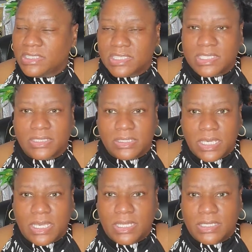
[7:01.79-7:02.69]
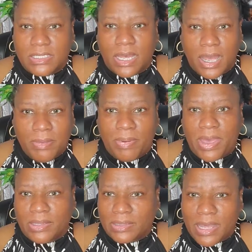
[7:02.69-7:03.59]
to this kid's
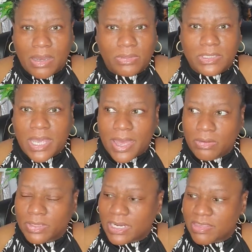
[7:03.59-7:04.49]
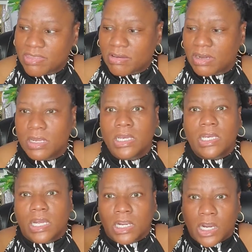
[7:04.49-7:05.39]
iPad loud as hell, and I thought
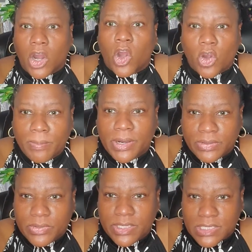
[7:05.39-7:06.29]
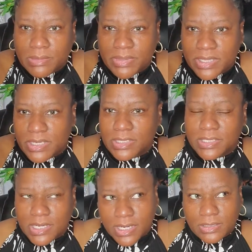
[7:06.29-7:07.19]
her mother needs some of these.
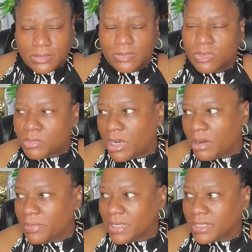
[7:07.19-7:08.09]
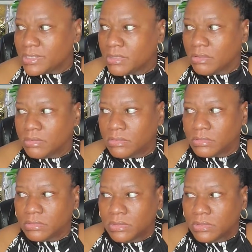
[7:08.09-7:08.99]
And I looked at her mom and I said,
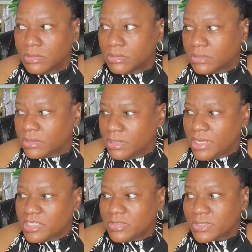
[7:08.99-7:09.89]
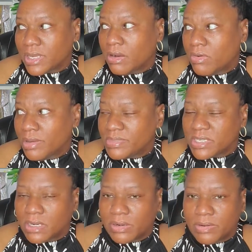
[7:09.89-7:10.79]
oh, and she was like, oh, I'm
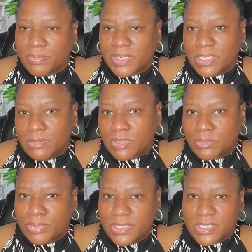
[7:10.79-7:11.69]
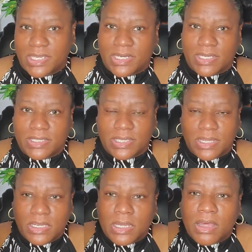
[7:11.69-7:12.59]
sorry, but it keeps her busy. And I
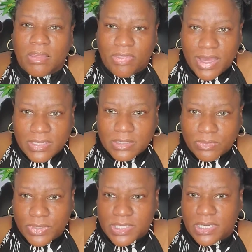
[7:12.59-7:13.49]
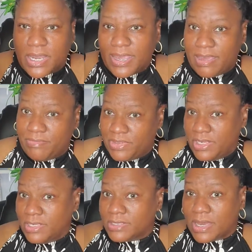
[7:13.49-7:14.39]
said, that's the reason I have
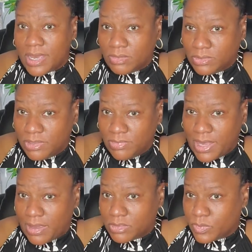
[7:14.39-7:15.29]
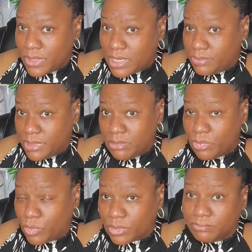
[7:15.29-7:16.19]
these. I don't leave the house without them
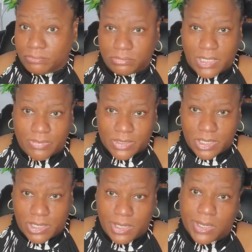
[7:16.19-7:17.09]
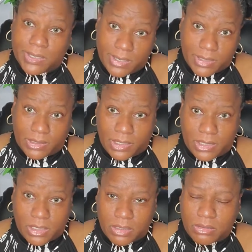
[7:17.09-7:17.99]
anymore. That was like, hint, hint,
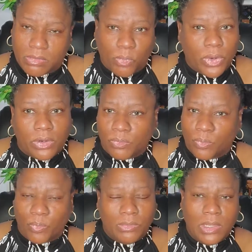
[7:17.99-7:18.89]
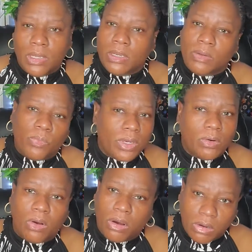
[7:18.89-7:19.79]
lady. We
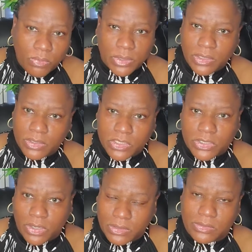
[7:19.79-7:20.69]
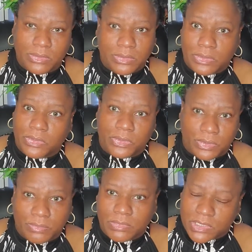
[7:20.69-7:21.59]
don't all want to hear sharp
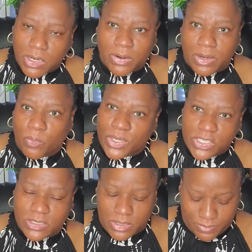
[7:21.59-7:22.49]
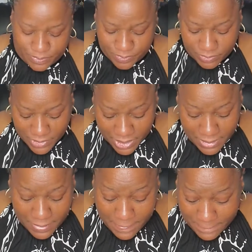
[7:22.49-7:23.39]
do-do-do-do-do. Sorry, we just don't.
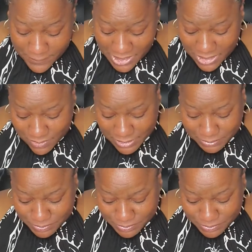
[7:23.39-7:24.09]
Anyway,